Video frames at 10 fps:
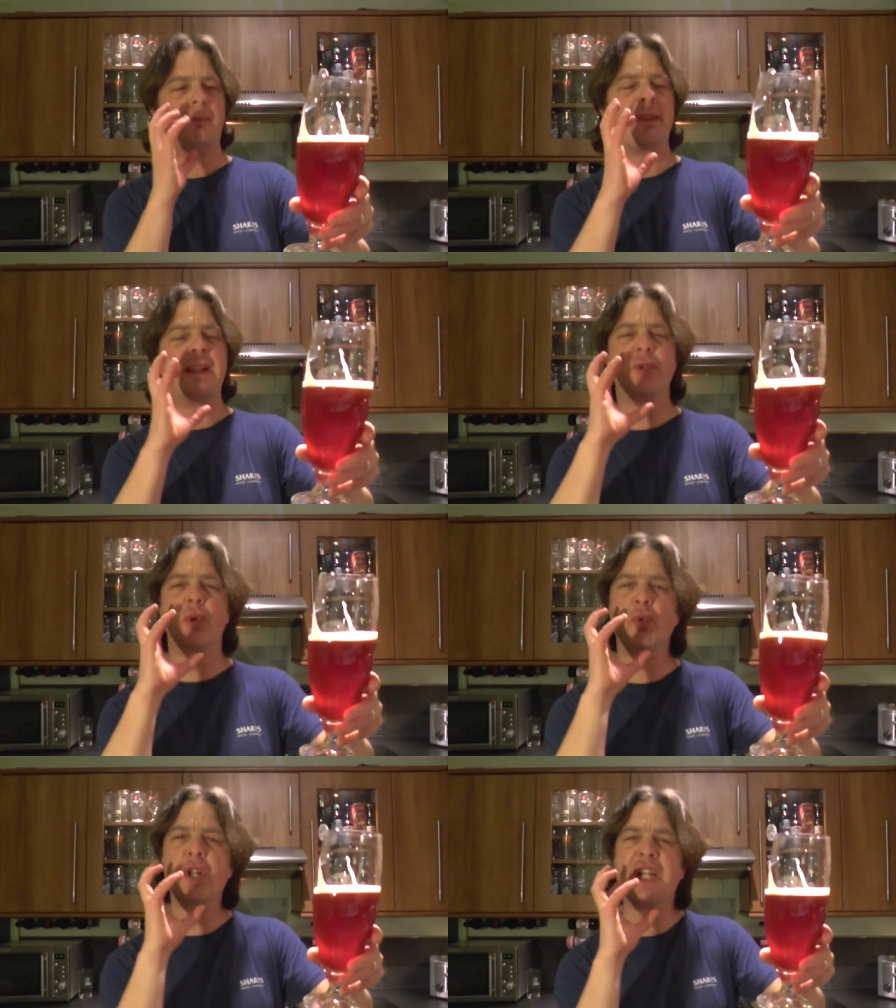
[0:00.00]
So a
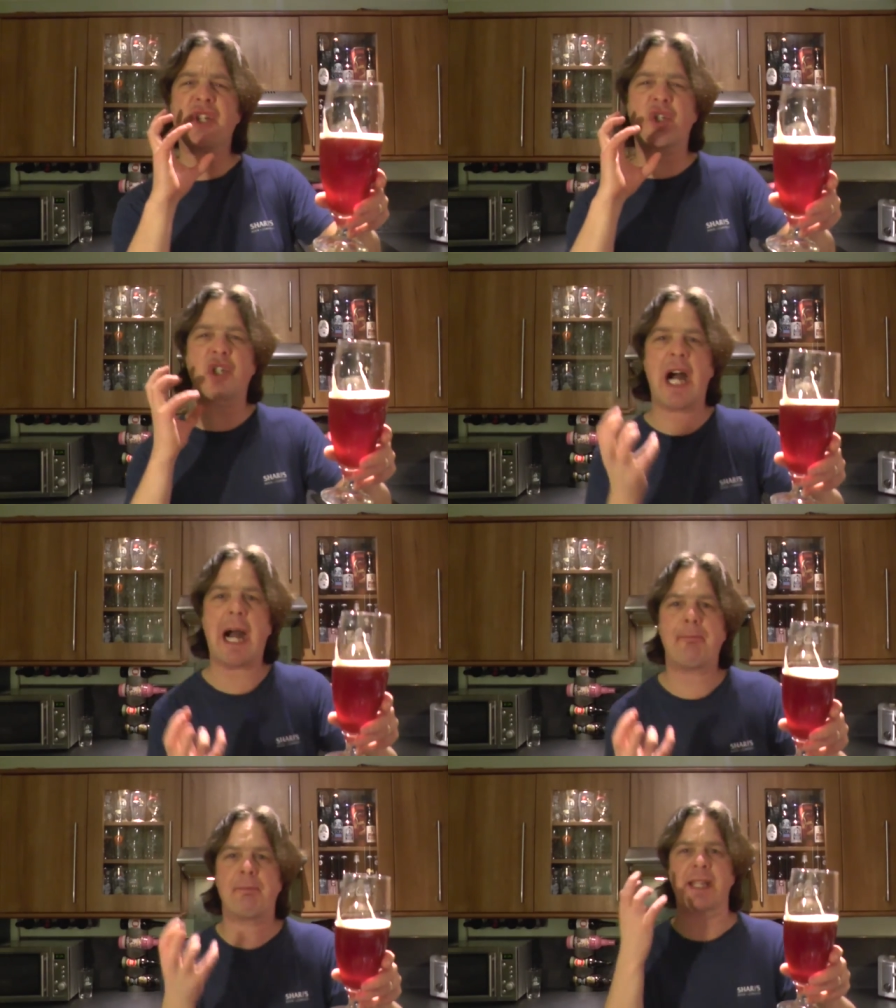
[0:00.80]
really
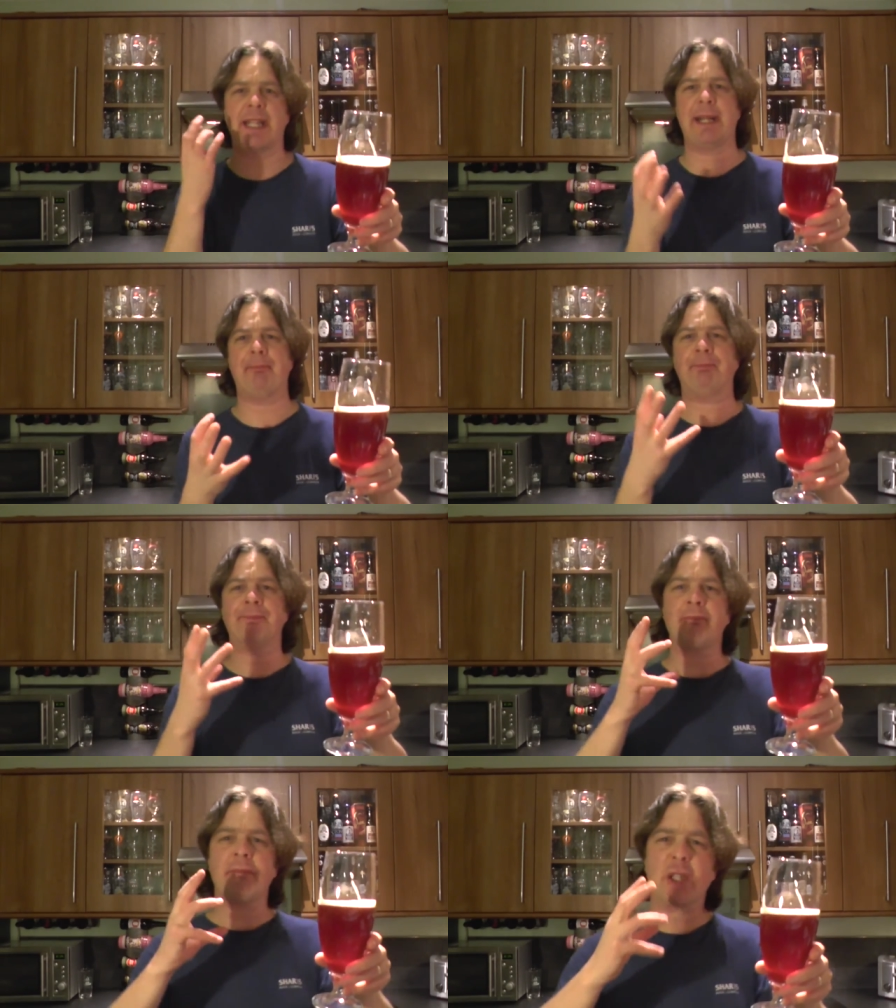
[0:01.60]
sharp beginning,
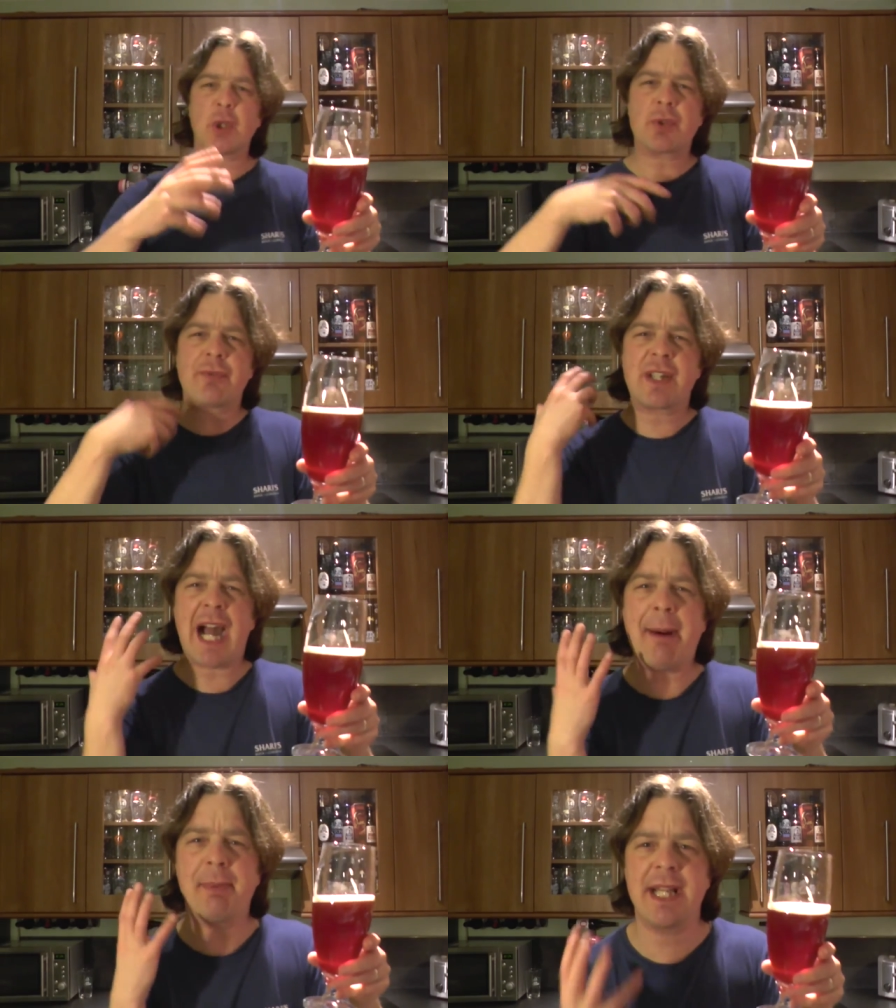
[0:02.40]
loads of
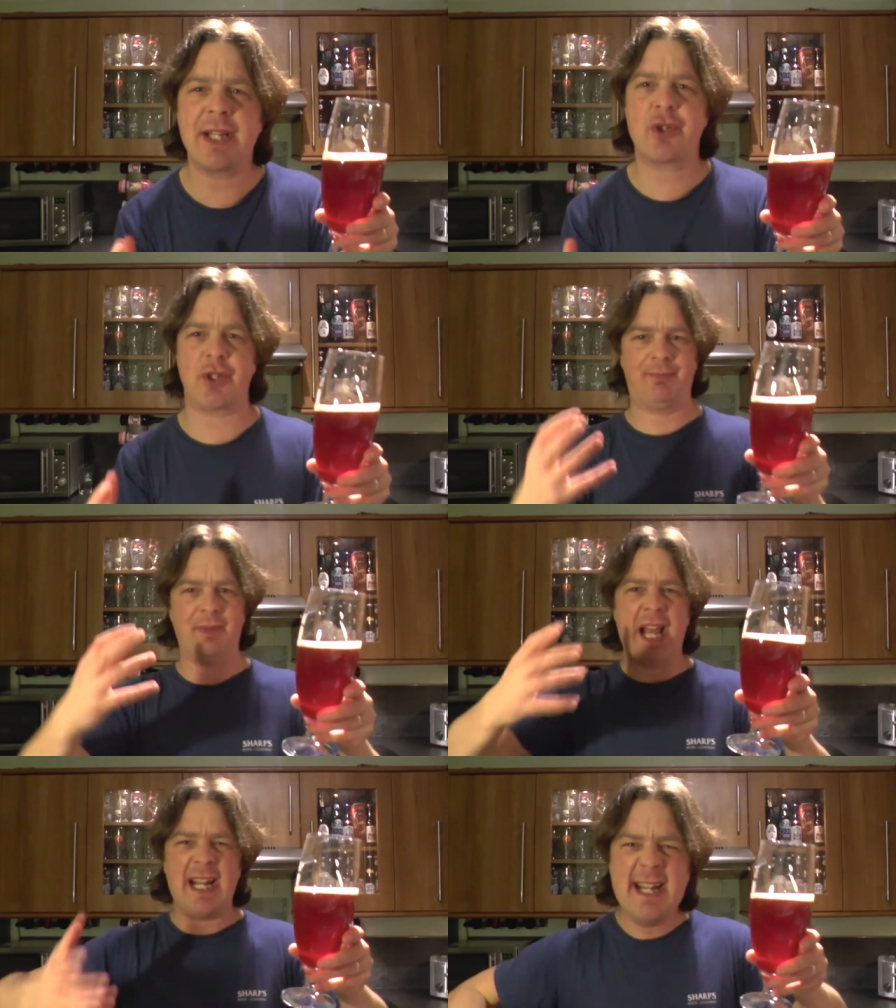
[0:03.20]
carbonation,
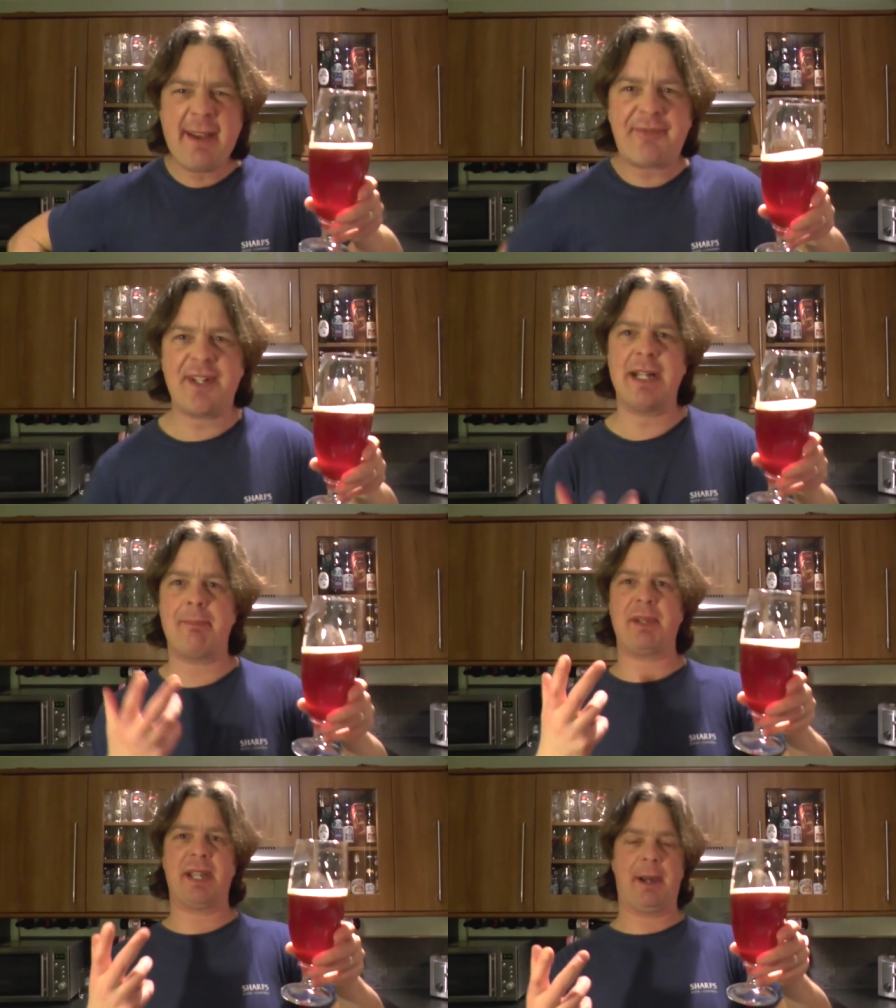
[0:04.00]
lifting the
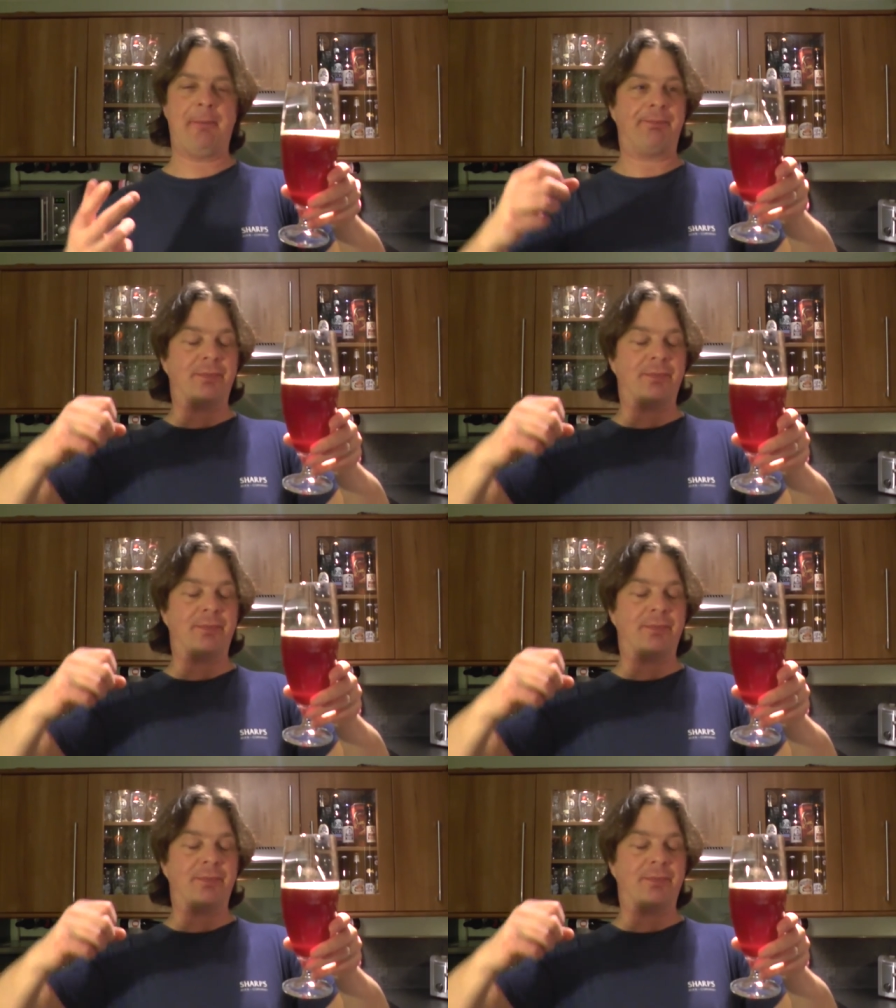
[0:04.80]
beer,